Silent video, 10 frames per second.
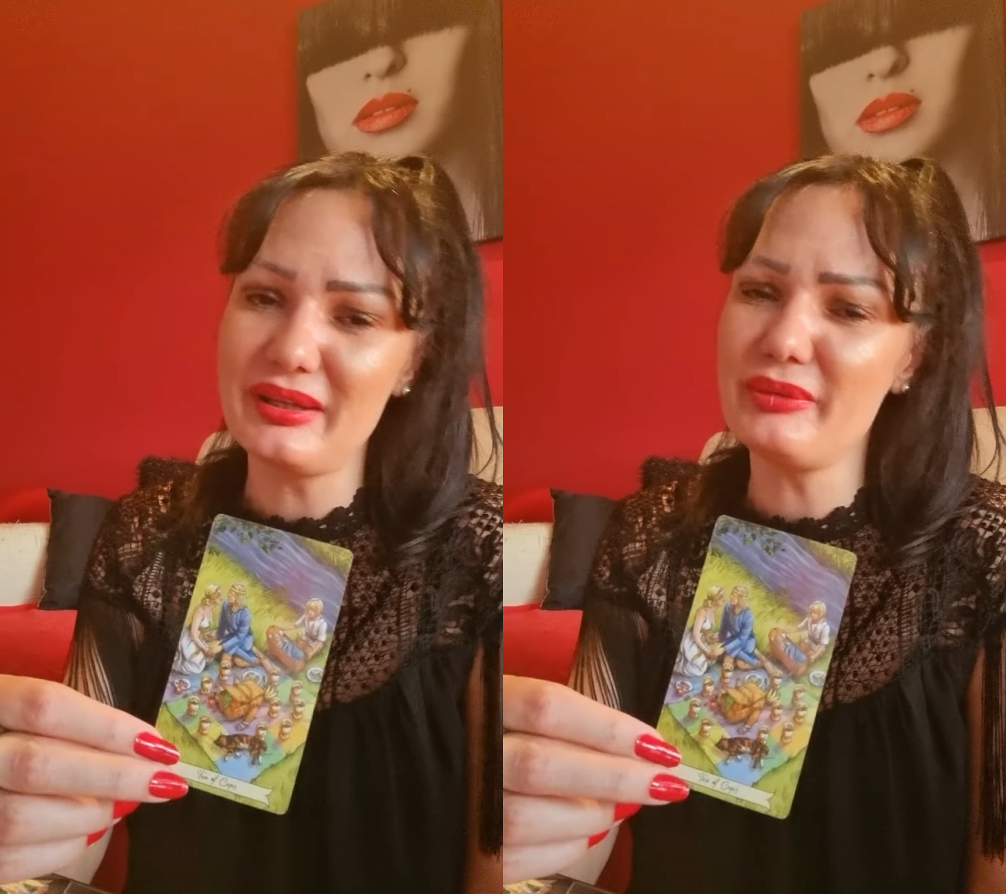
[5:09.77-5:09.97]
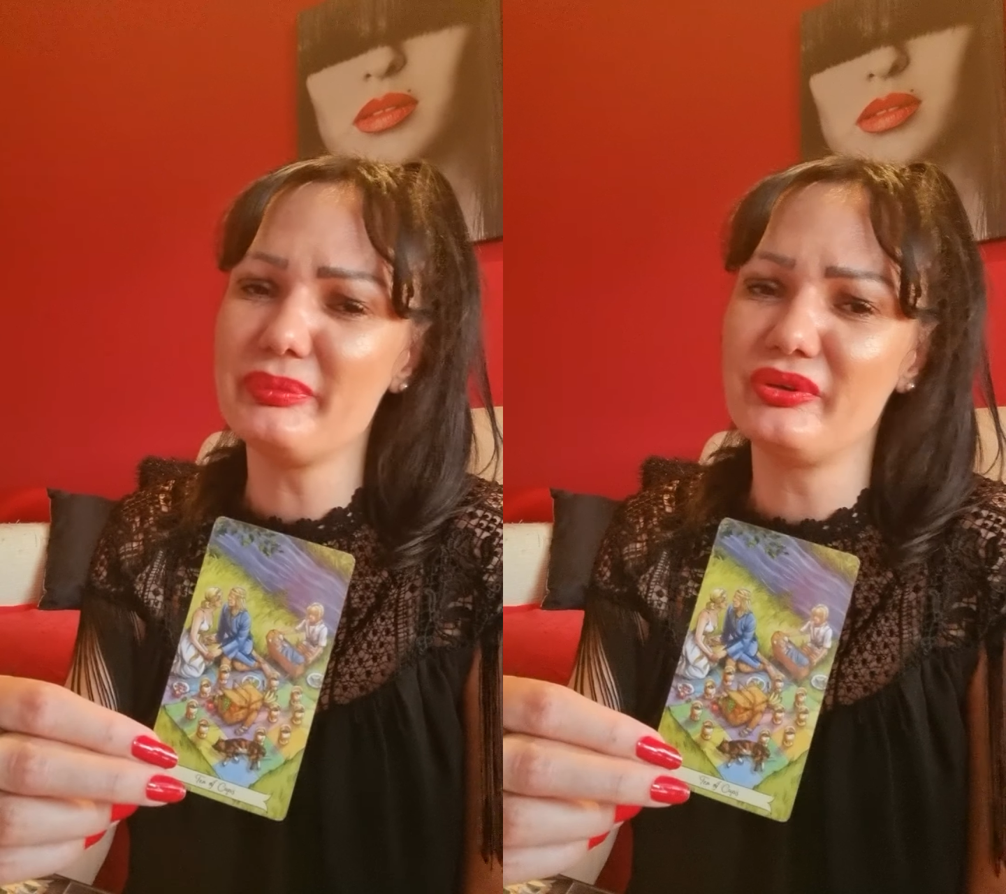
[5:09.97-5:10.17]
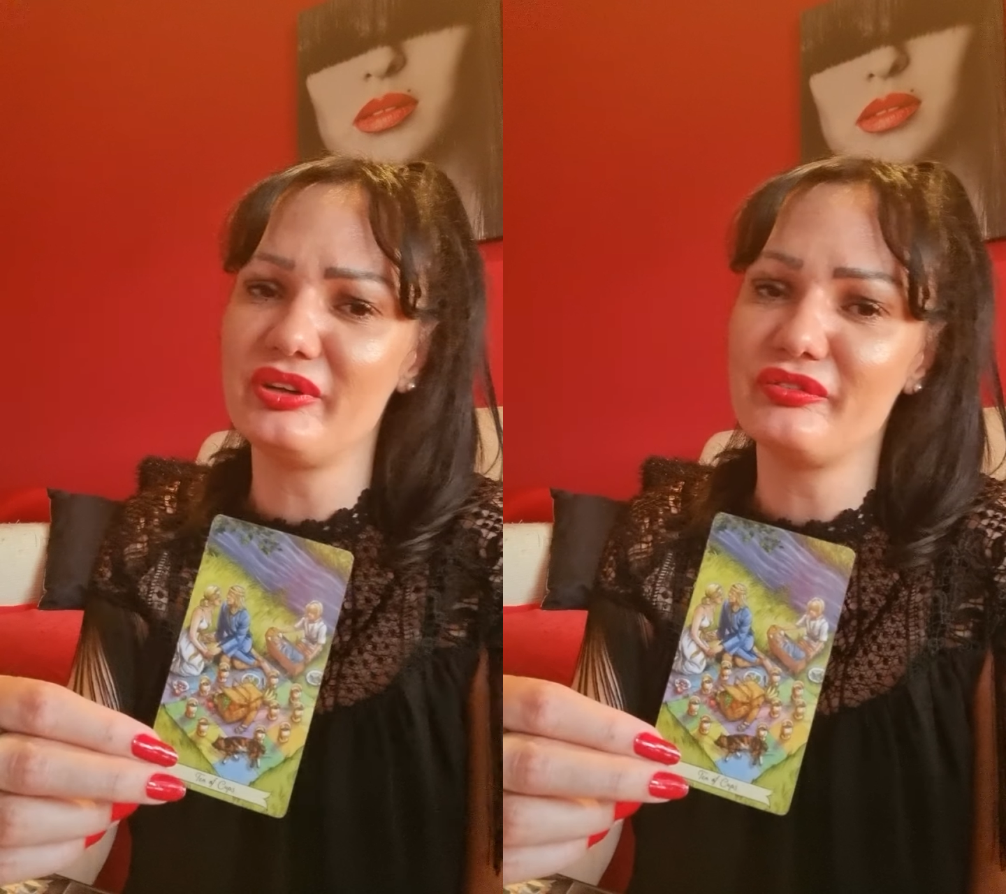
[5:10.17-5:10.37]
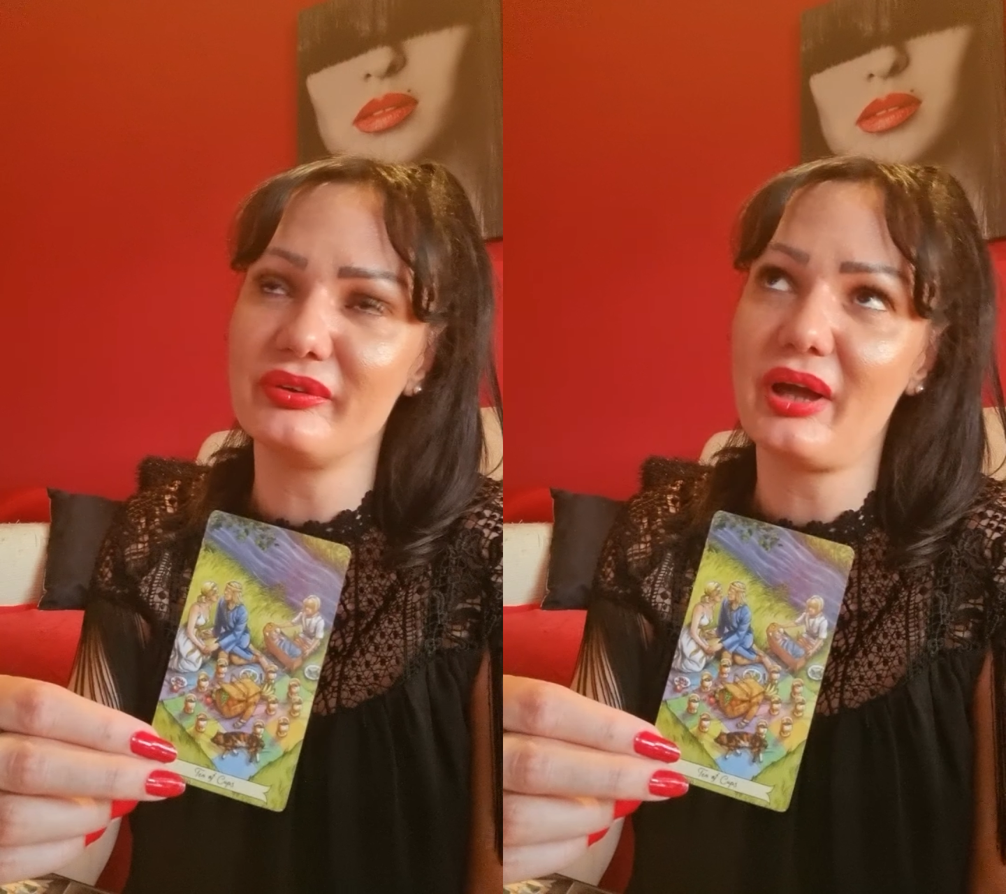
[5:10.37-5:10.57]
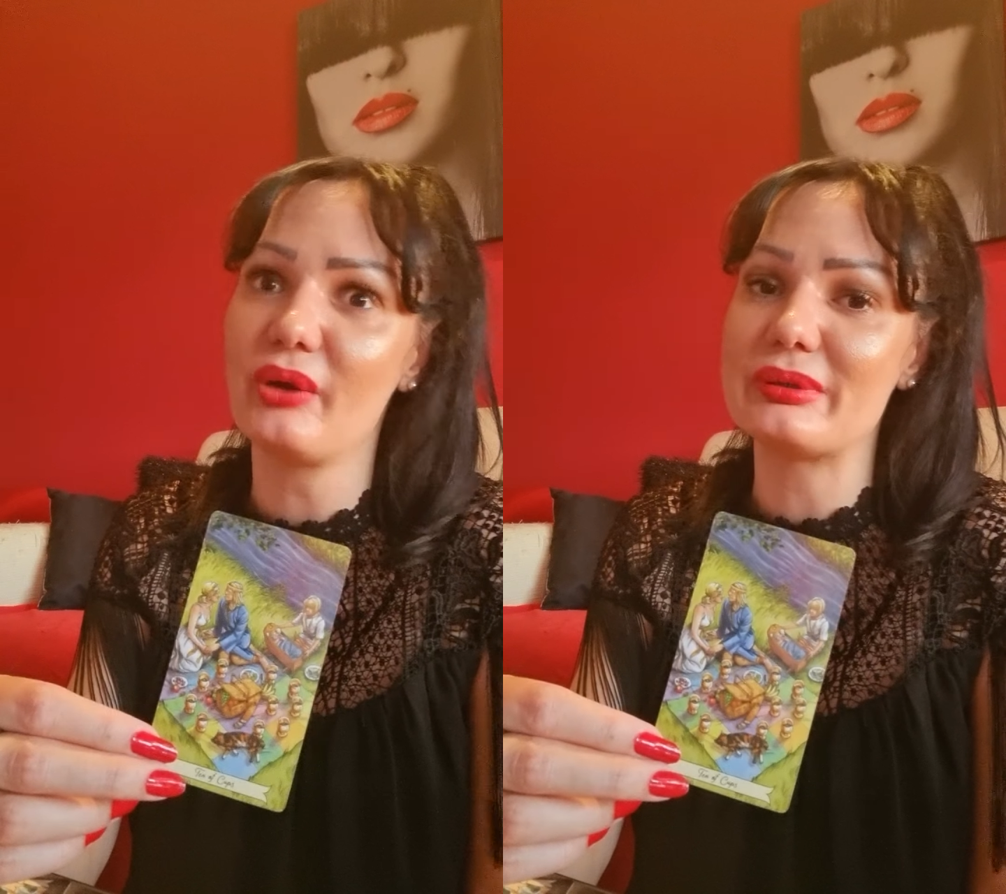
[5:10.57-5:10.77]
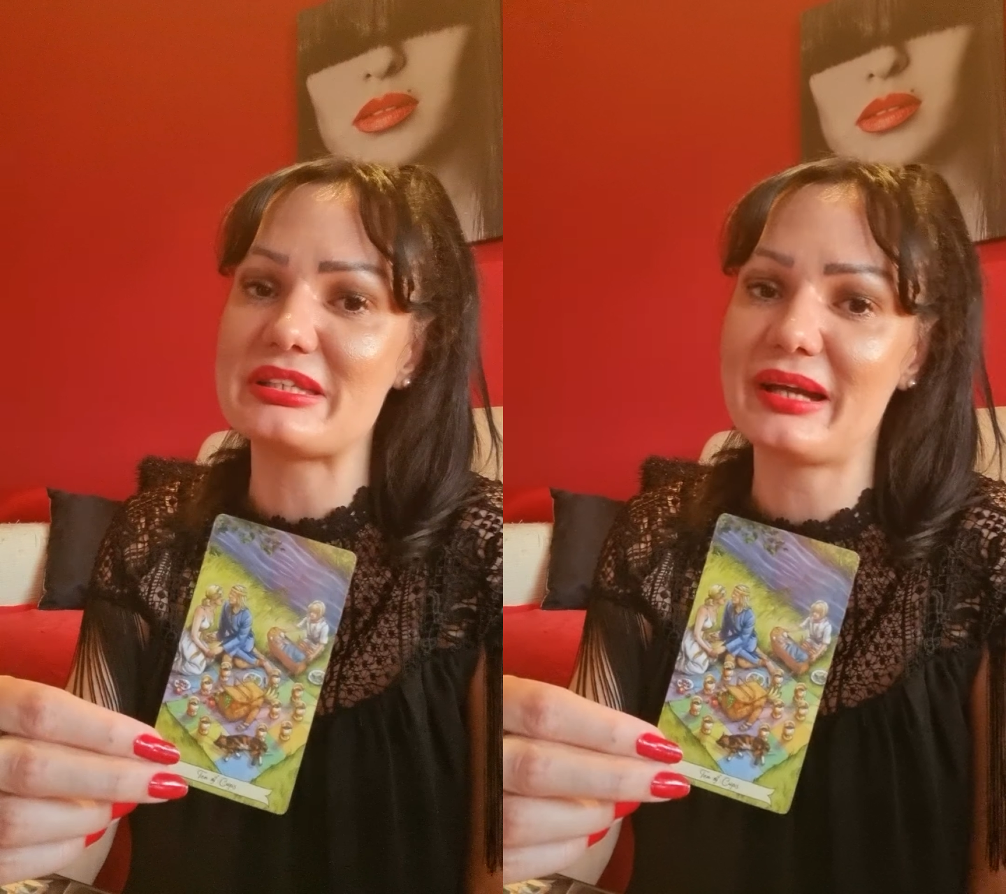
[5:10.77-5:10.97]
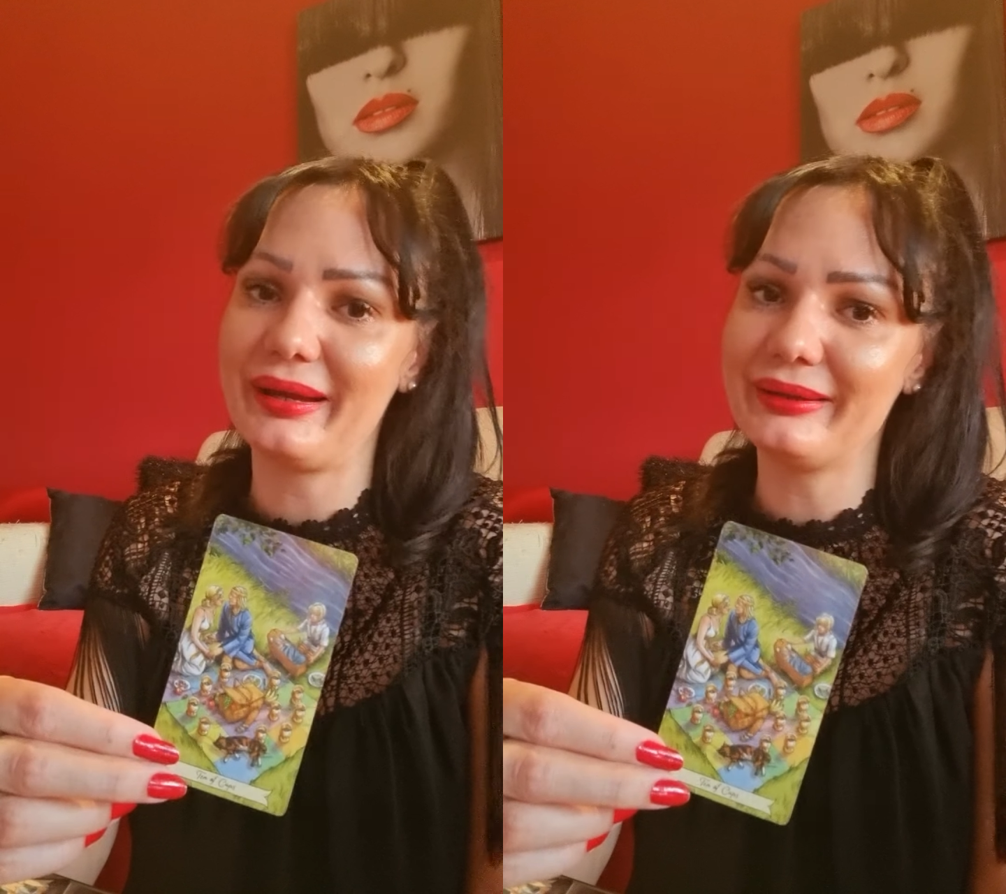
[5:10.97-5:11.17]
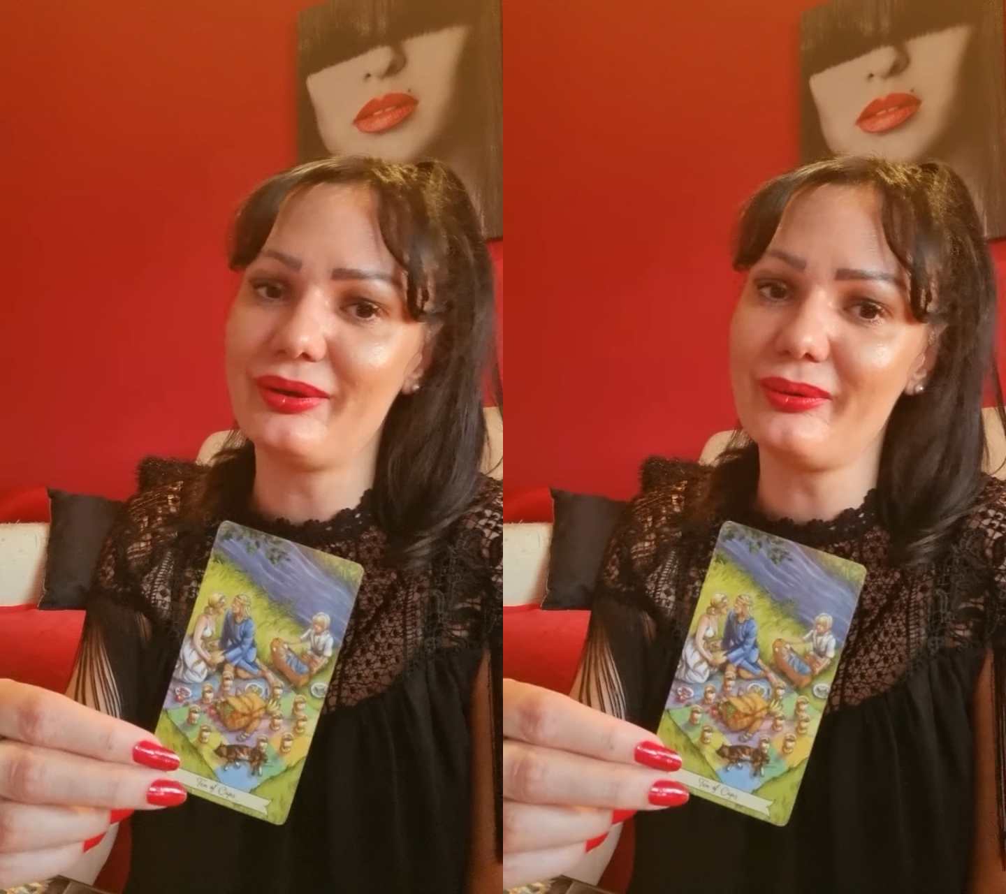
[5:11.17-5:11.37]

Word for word: not beautiful outside,